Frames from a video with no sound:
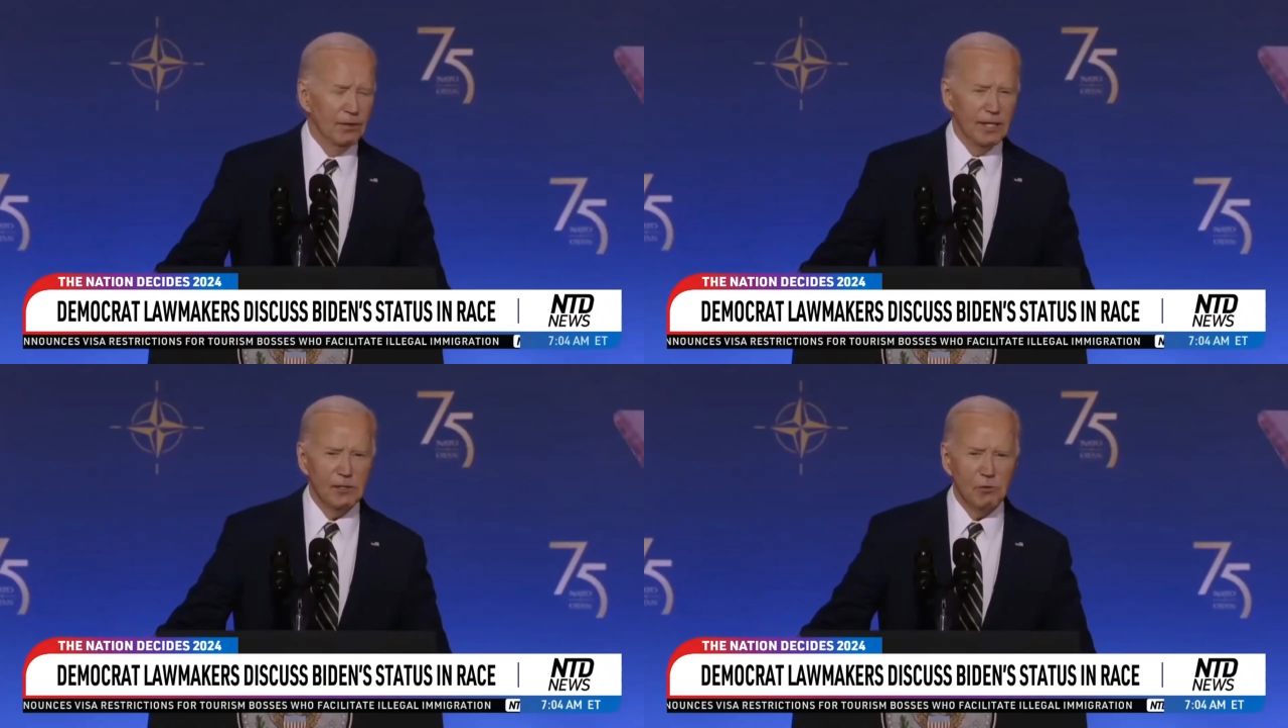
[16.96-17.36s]

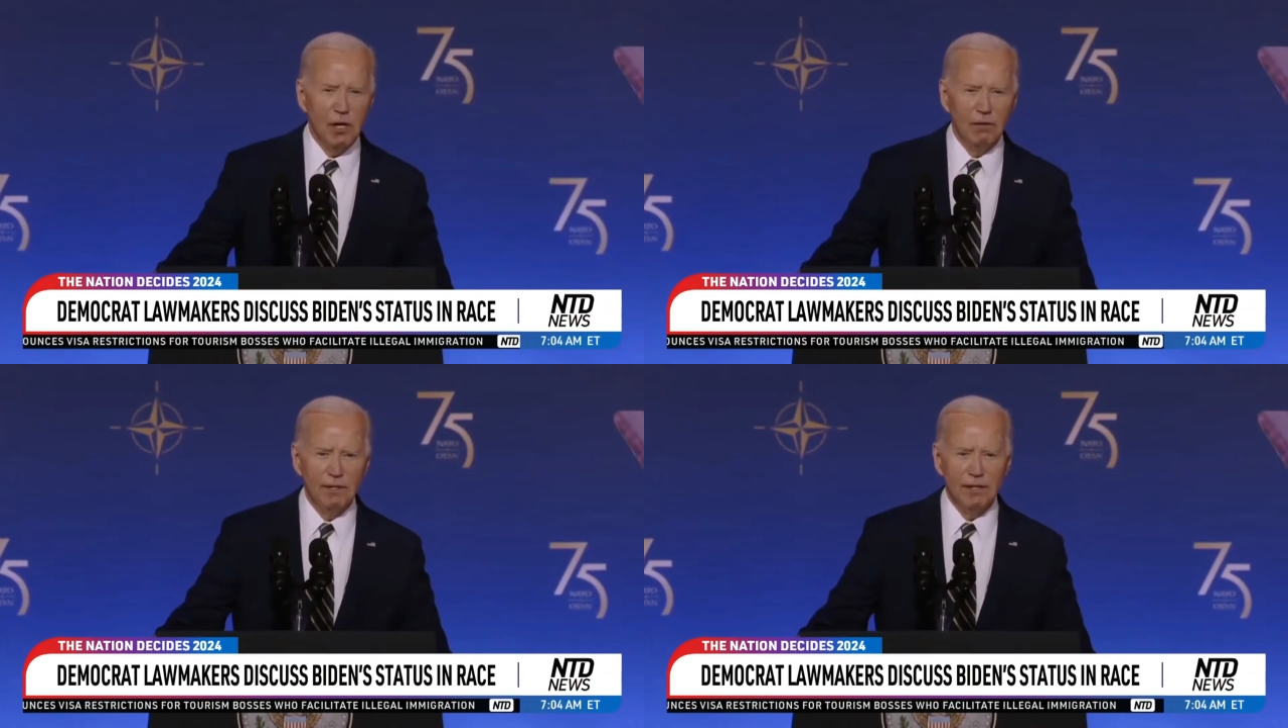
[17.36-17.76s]
These
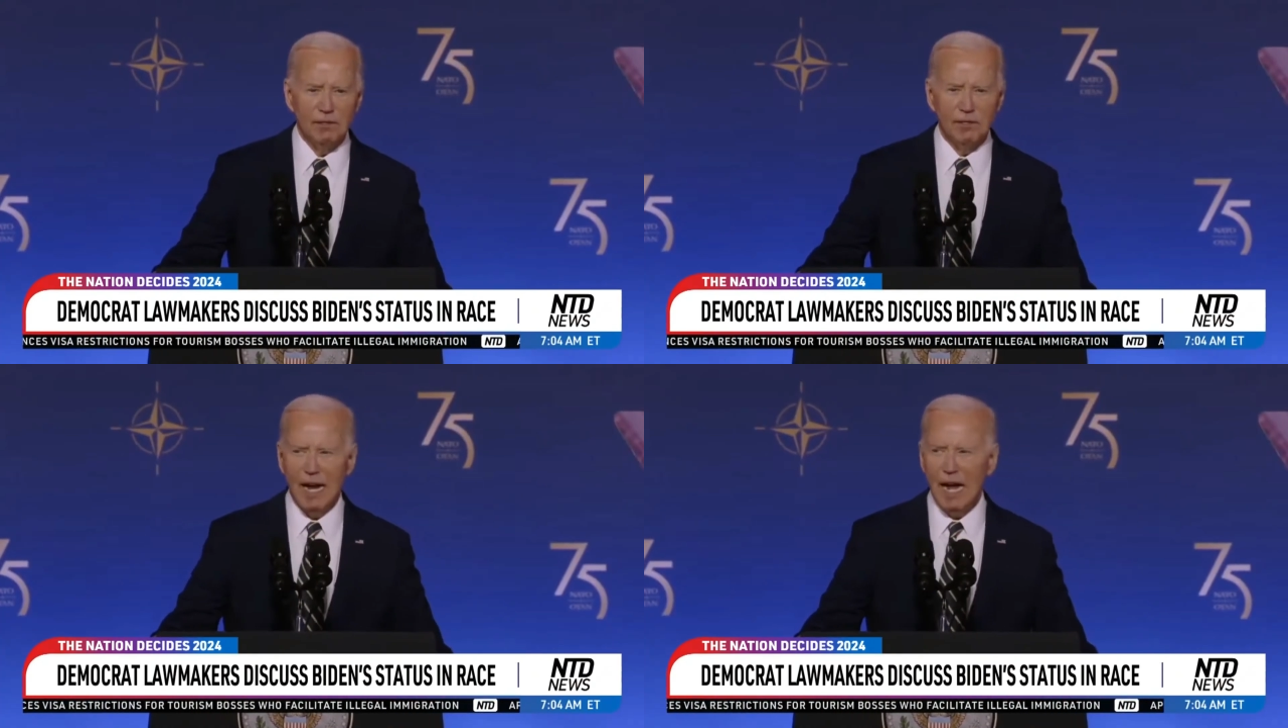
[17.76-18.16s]
12
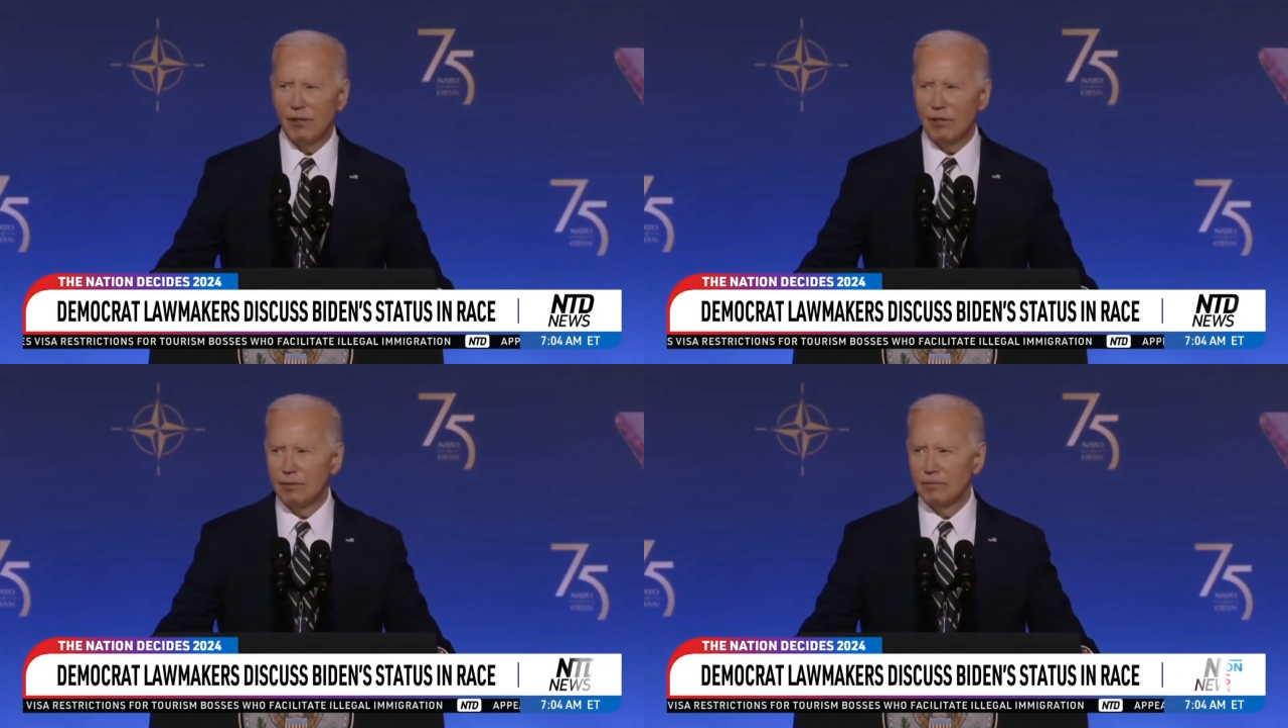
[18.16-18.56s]
leaders
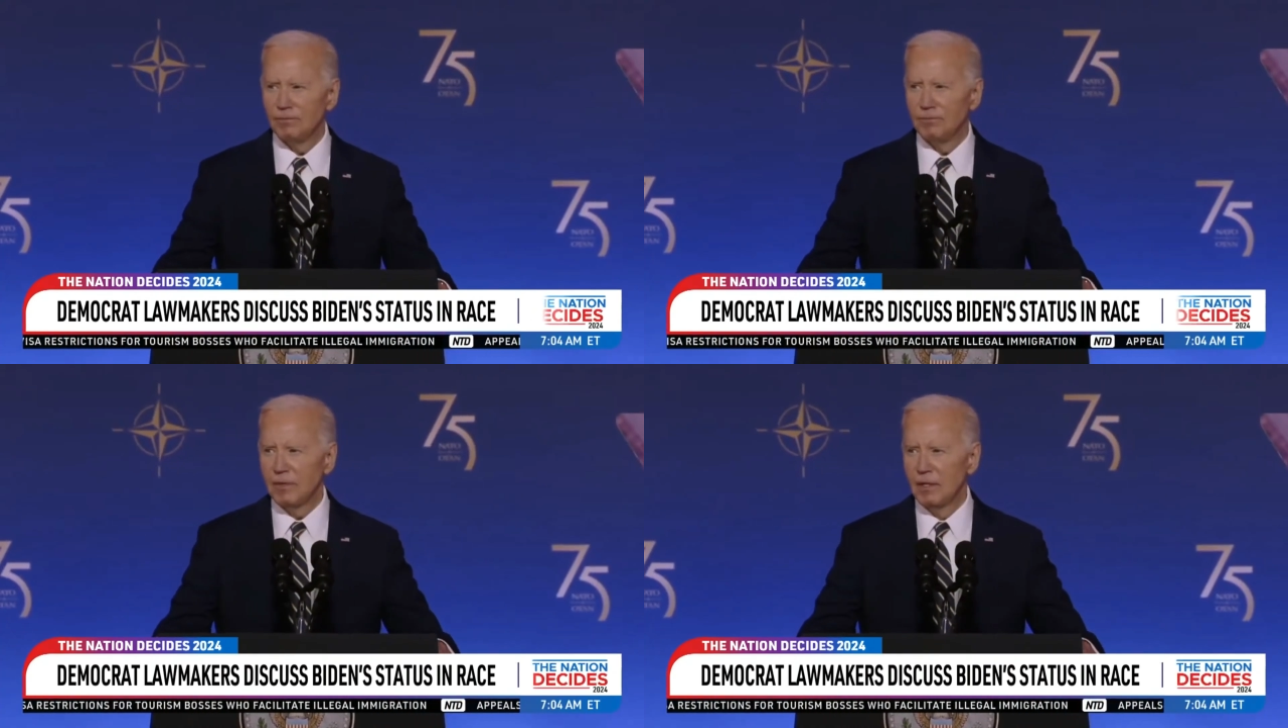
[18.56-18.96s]
gathered
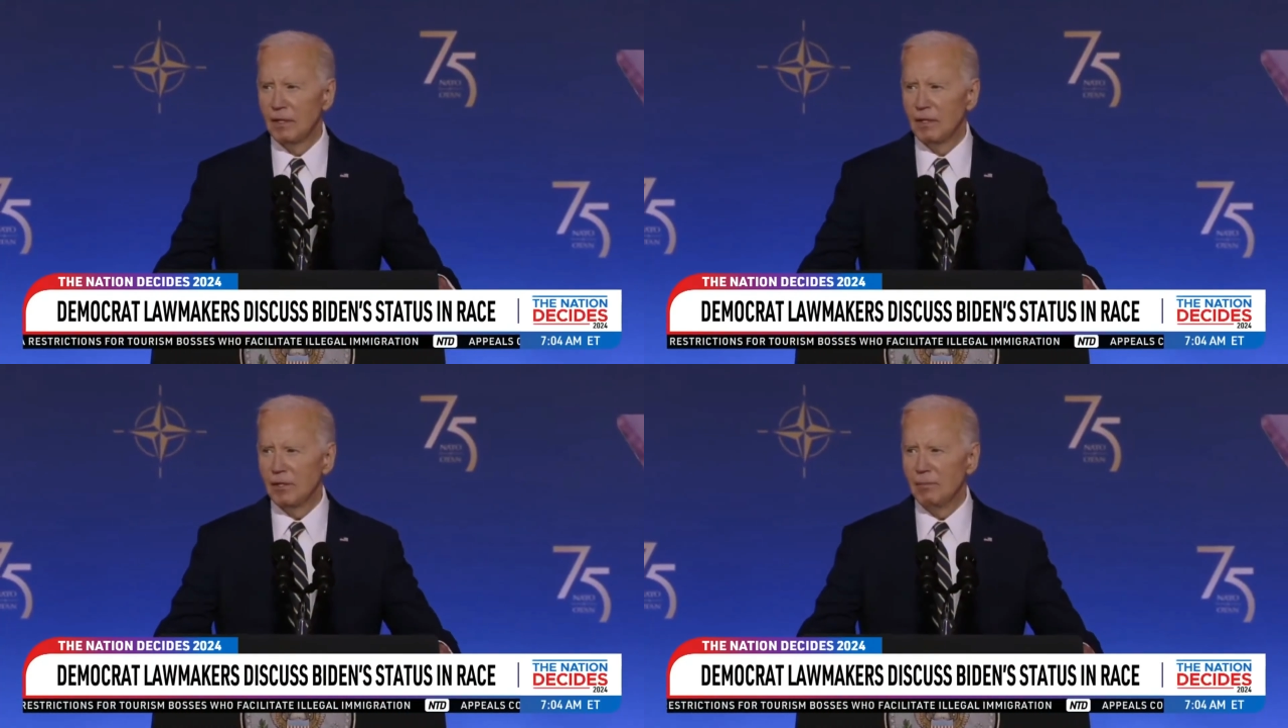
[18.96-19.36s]

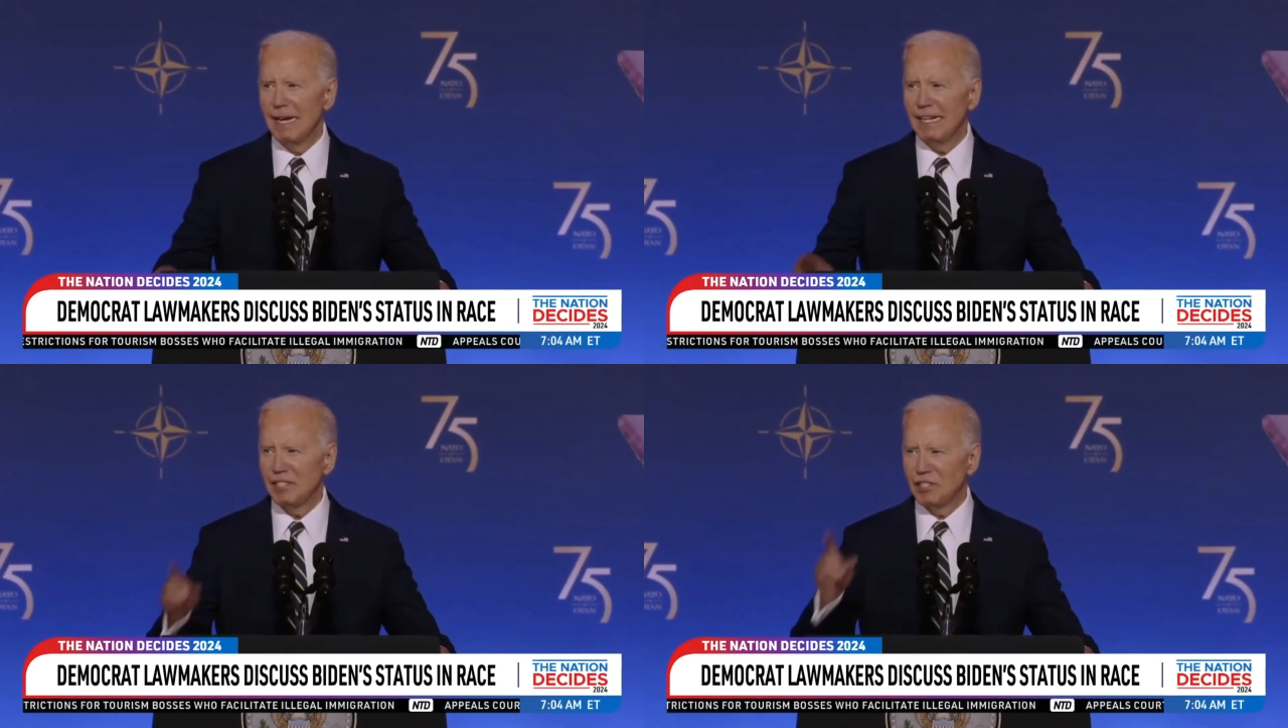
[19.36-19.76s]
to make a